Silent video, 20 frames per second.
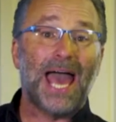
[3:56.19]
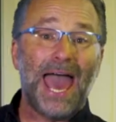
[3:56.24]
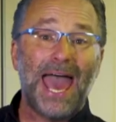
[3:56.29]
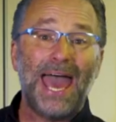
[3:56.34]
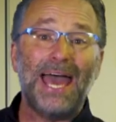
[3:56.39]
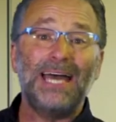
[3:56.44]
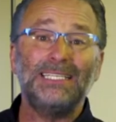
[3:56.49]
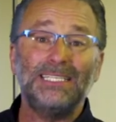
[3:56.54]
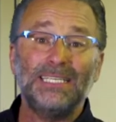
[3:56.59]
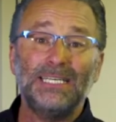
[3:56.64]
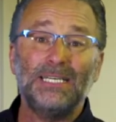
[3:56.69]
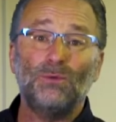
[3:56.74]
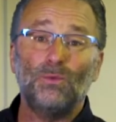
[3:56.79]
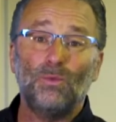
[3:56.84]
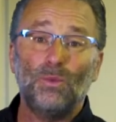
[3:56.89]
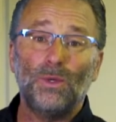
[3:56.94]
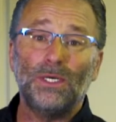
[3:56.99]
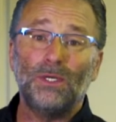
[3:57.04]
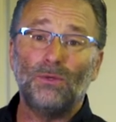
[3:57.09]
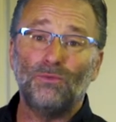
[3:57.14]
and it
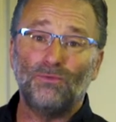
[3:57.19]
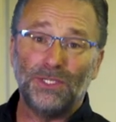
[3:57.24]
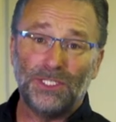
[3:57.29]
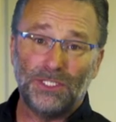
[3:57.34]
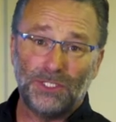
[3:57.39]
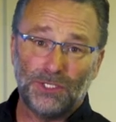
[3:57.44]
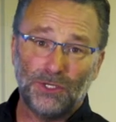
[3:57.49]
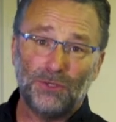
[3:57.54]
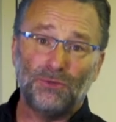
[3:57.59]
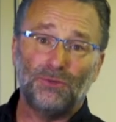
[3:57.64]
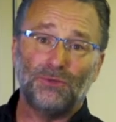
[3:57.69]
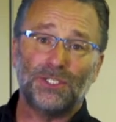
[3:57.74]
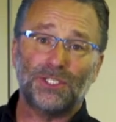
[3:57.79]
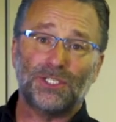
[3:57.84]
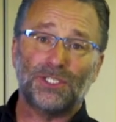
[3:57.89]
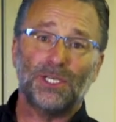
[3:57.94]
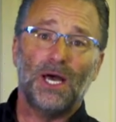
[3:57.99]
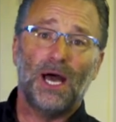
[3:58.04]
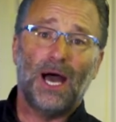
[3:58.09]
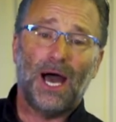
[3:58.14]
will
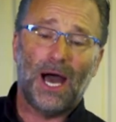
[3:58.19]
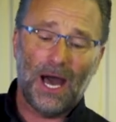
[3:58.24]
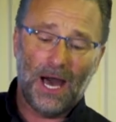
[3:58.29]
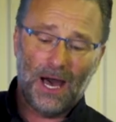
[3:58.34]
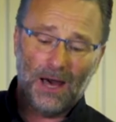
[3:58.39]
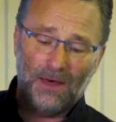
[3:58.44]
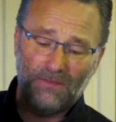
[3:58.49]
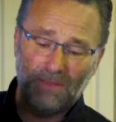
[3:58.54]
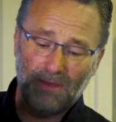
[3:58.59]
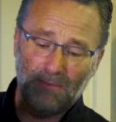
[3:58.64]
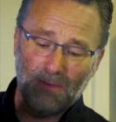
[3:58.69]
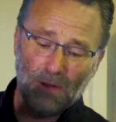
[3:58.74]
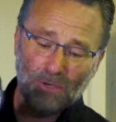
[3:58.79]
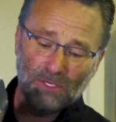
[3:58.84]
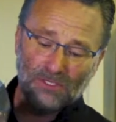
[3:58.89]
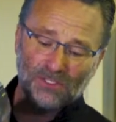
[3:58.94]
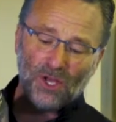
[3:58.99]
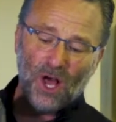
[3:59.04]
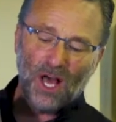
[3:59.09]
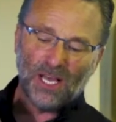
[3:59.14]
reduce the amount
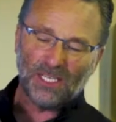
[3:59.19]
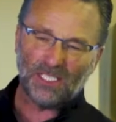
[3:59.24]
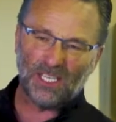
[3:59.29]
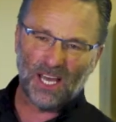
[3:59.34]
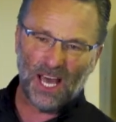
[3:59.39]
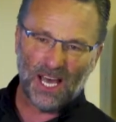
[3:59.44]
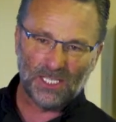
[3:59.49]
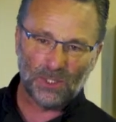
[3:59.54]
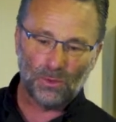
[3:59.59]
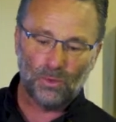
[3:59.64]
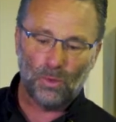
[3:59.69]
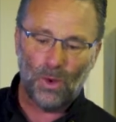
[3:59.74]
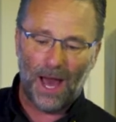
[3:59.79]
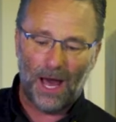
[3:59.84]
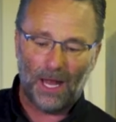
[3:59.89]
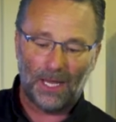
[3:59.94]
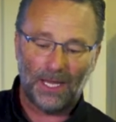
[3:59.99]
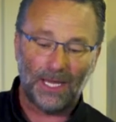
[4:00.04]
of sauce as well